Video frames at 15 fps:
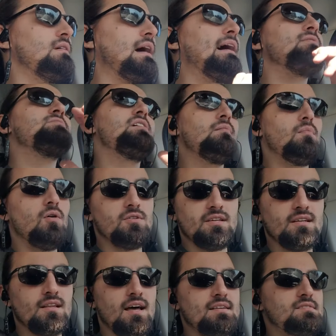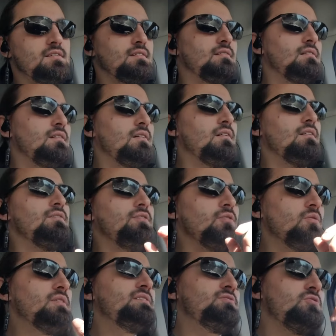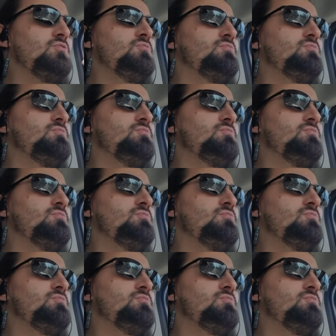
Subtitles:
outside of multi-classing, the only two